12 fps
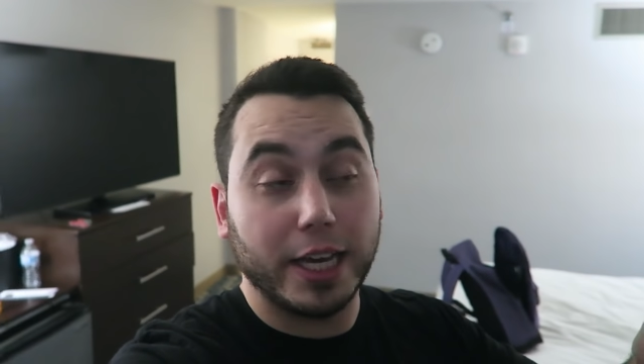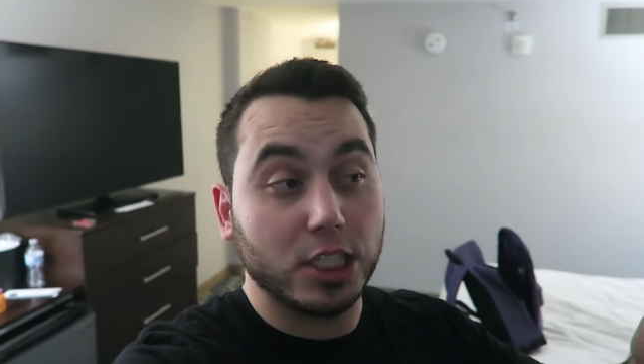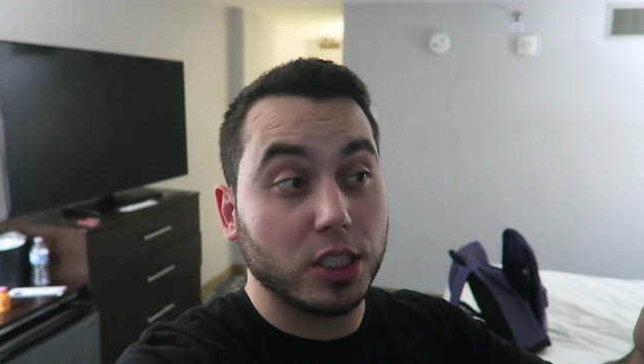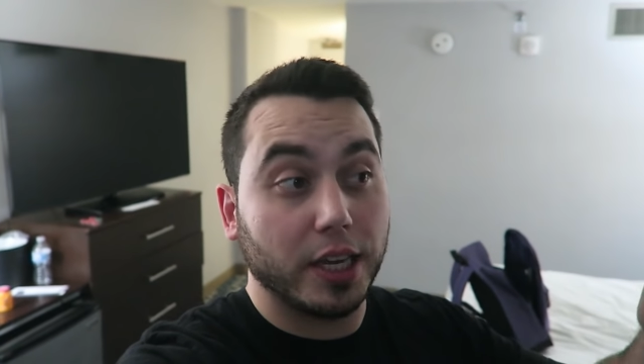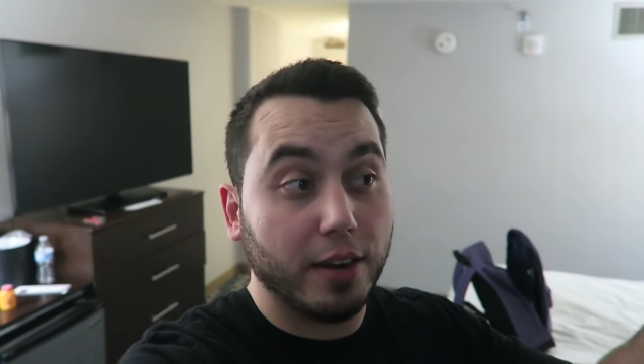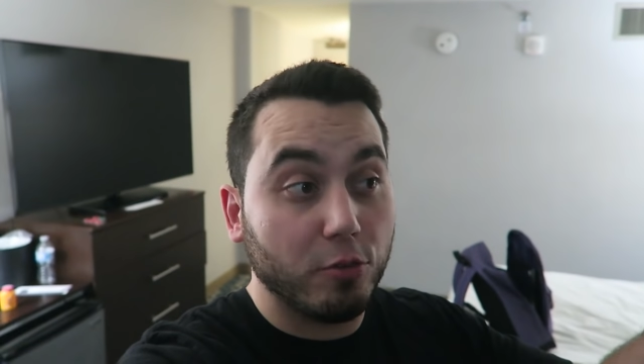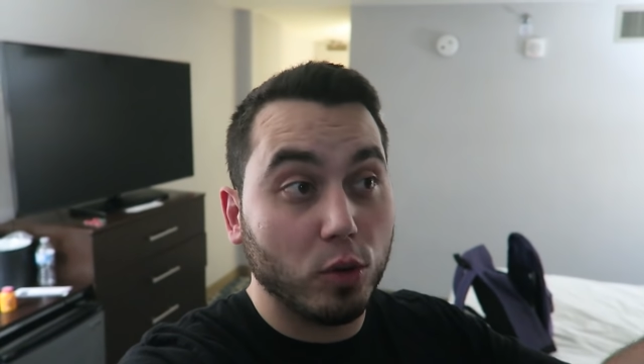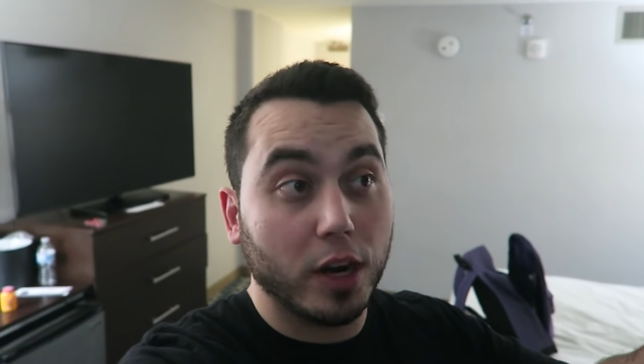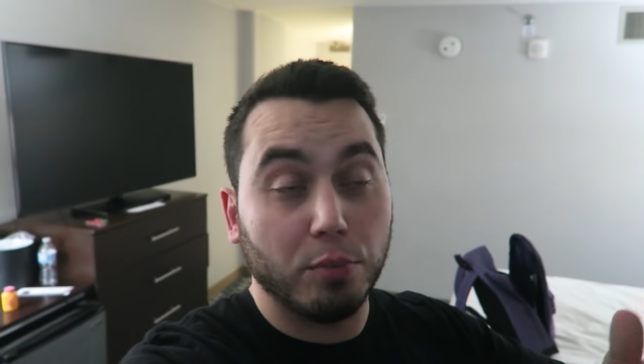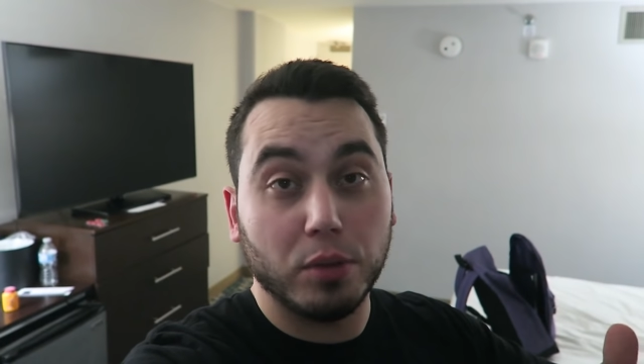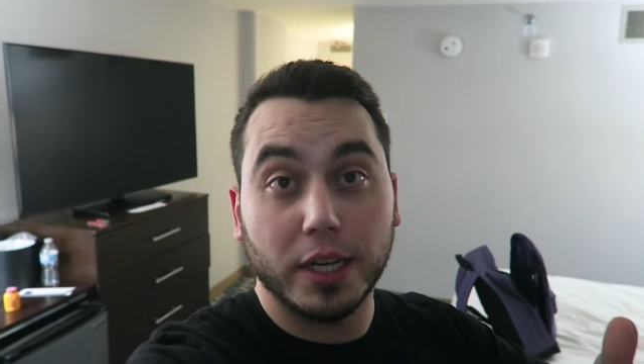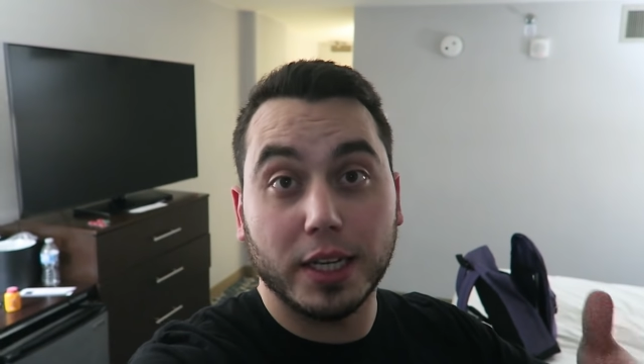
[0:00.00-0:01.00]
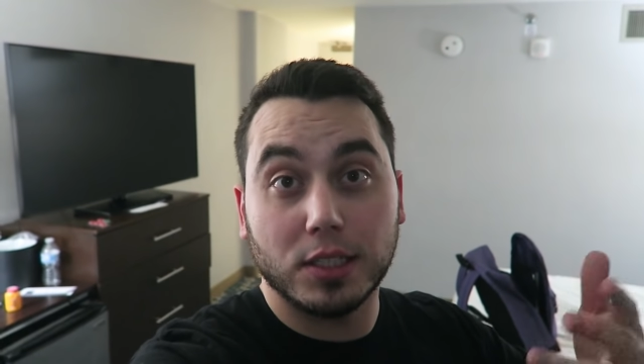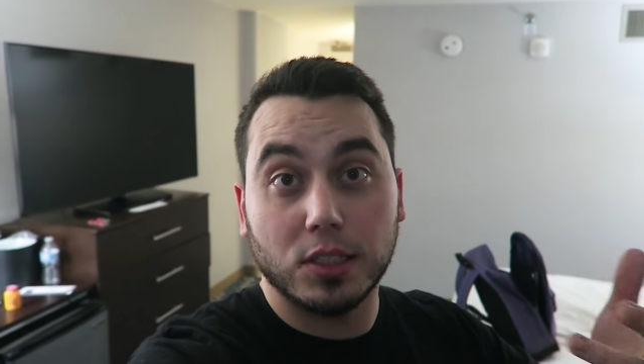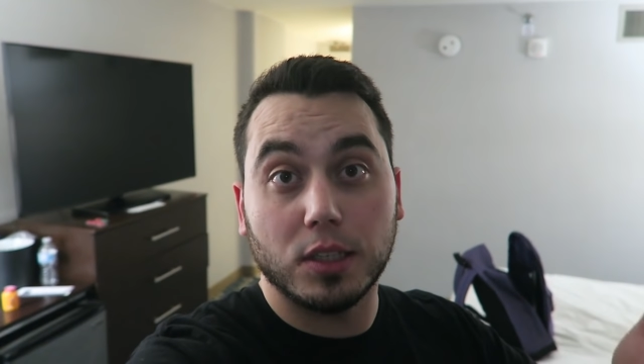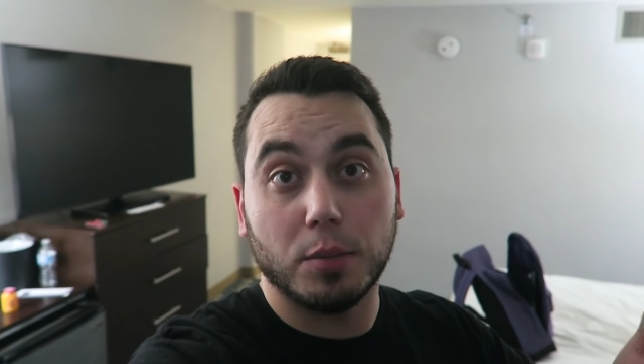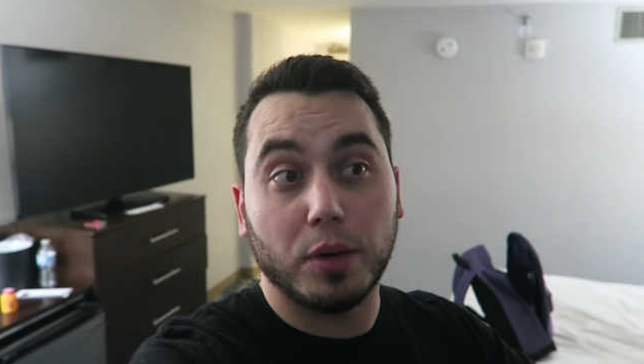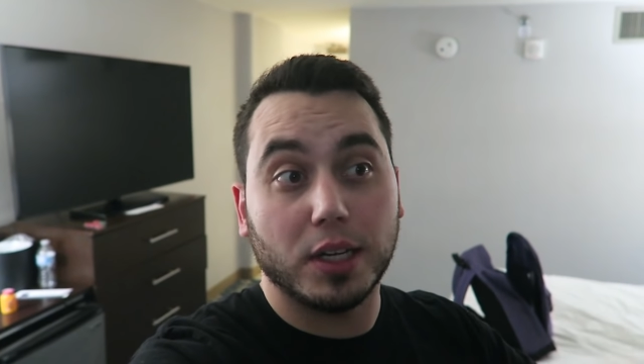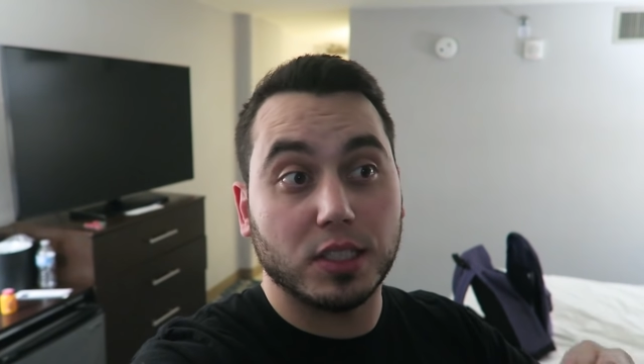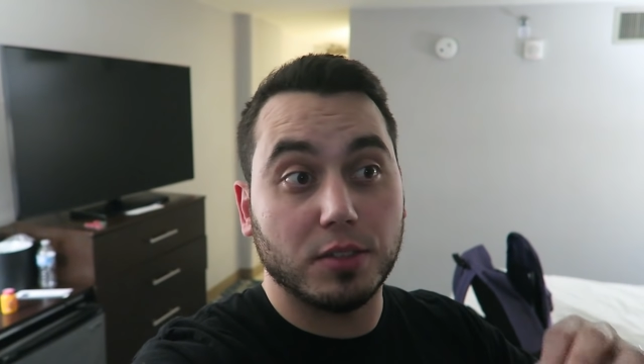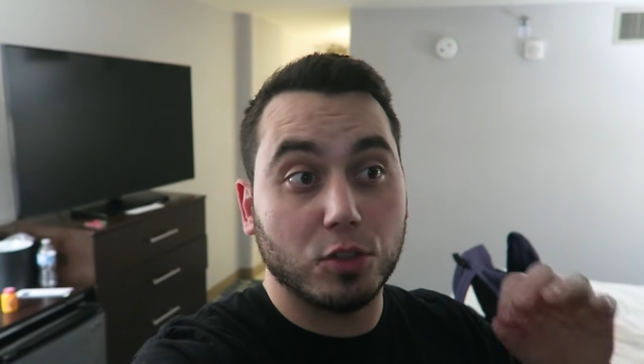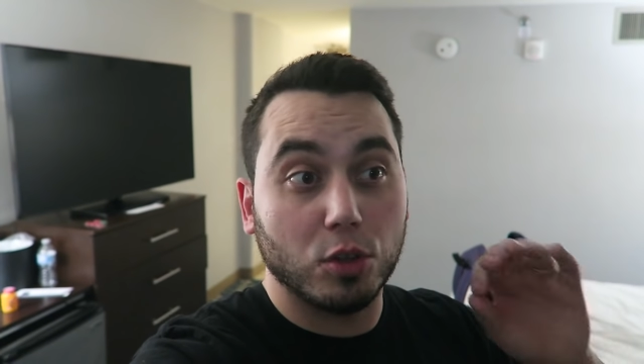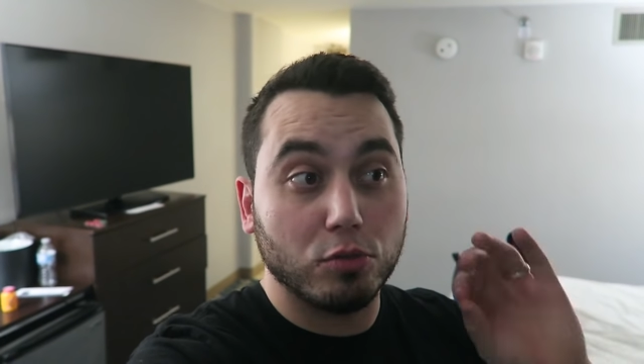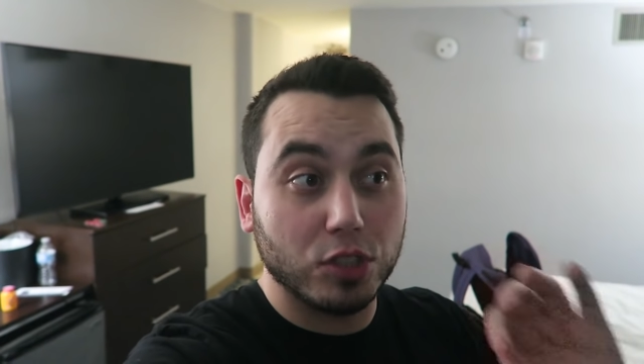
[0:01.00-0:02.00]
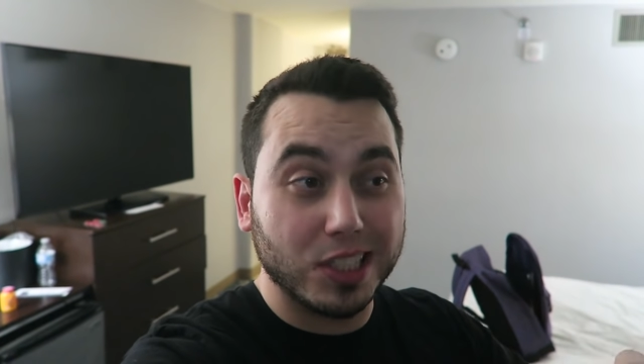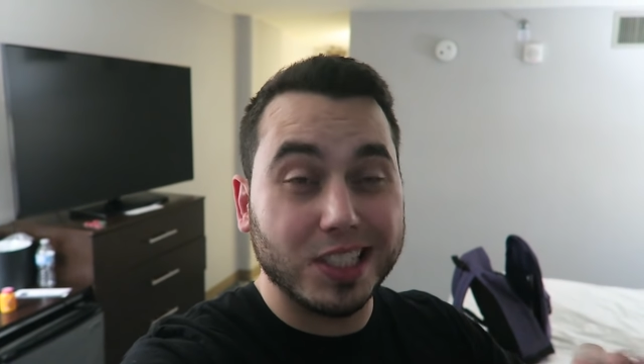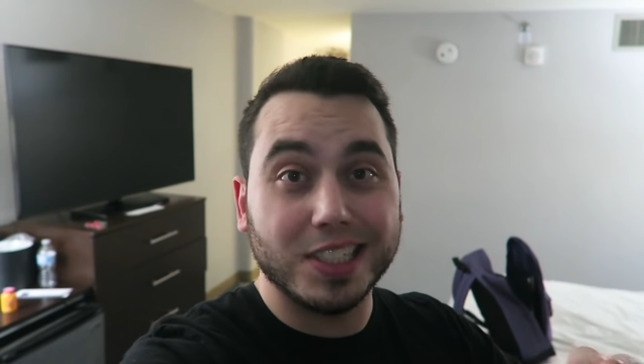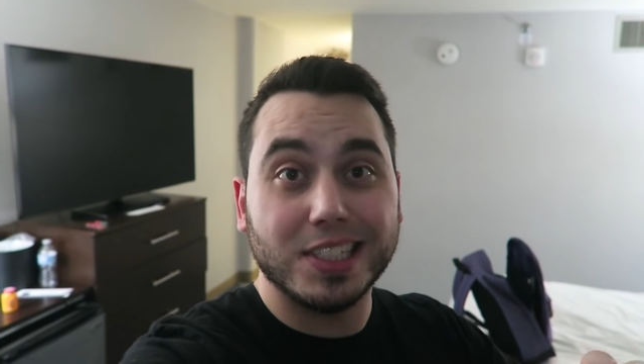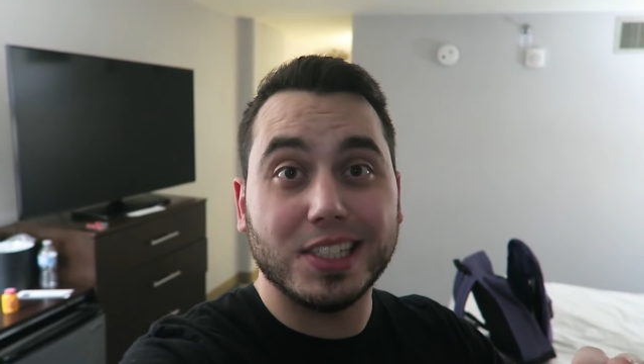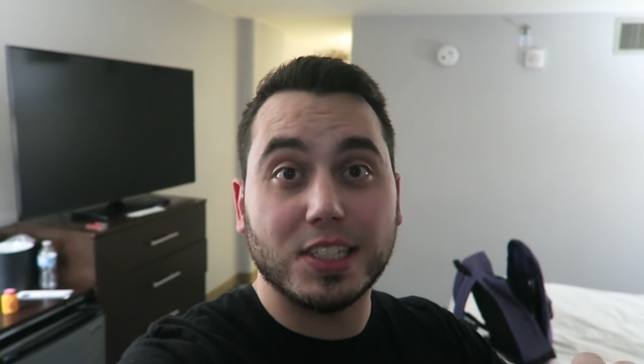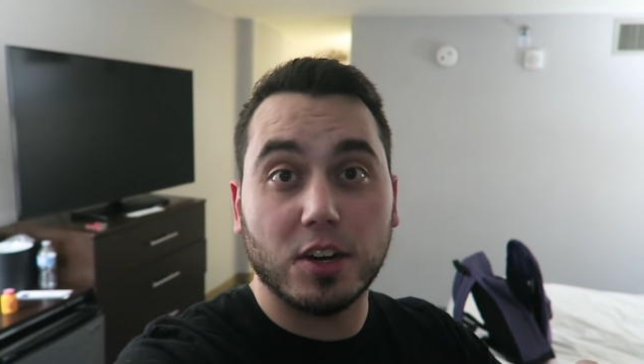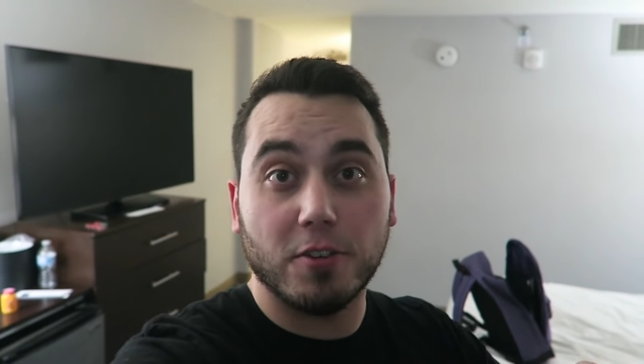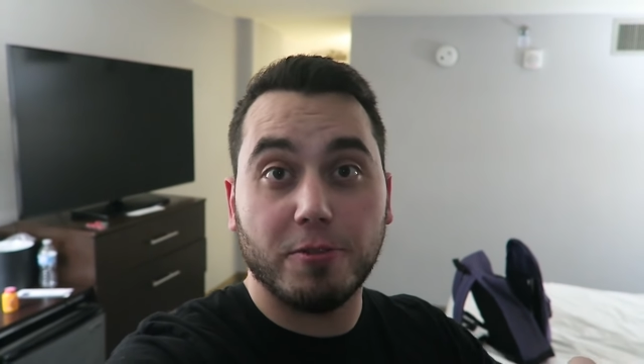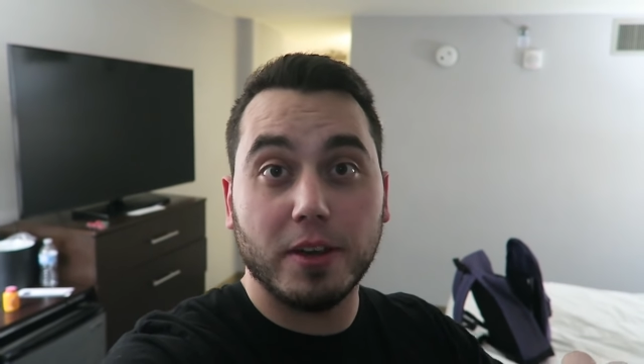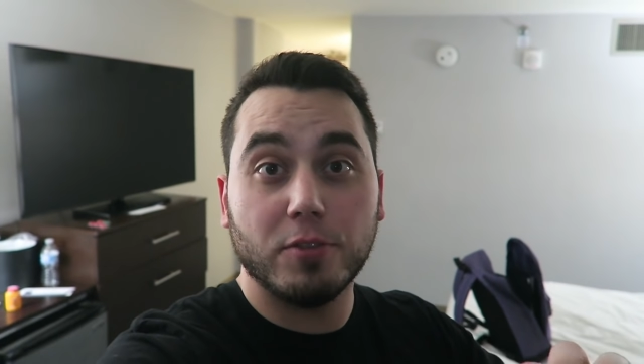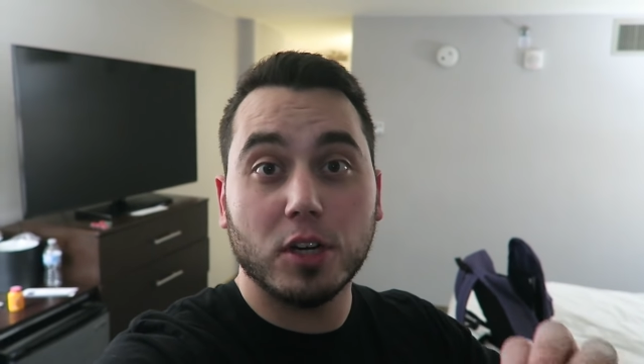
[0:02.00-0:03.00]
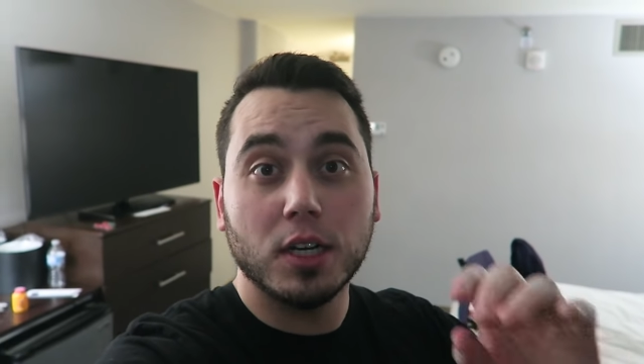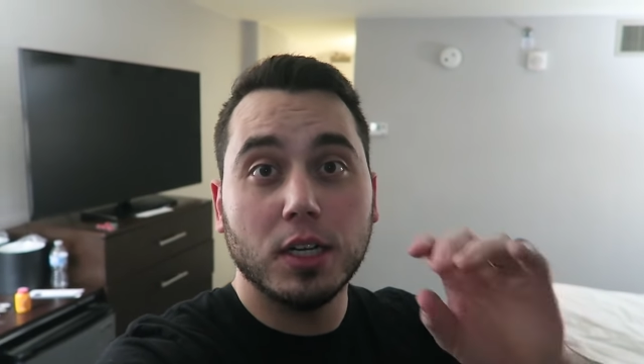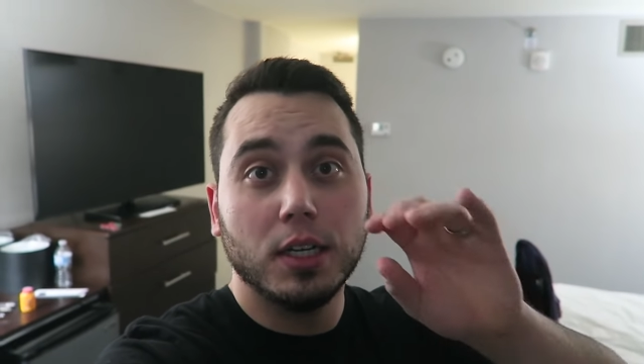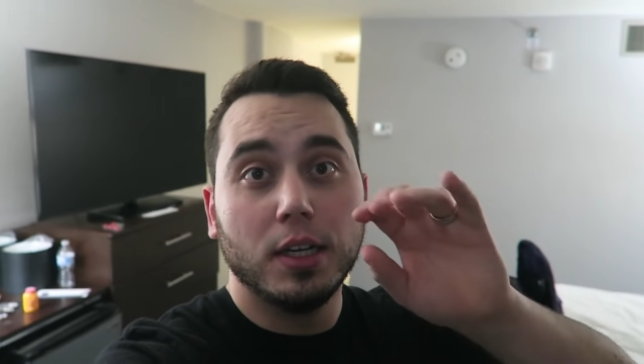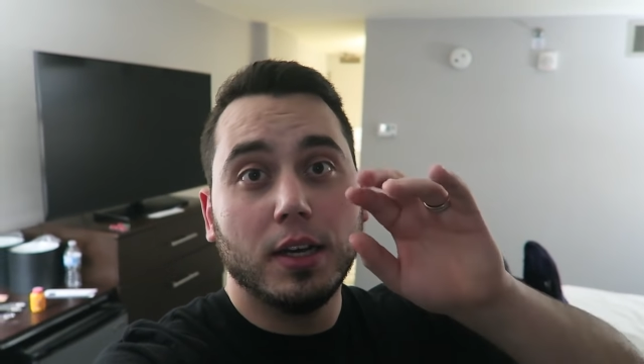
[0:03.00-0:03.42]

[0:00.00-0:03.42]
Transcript: Actually, everyone I played against has done positive. So the resistance is in our favor.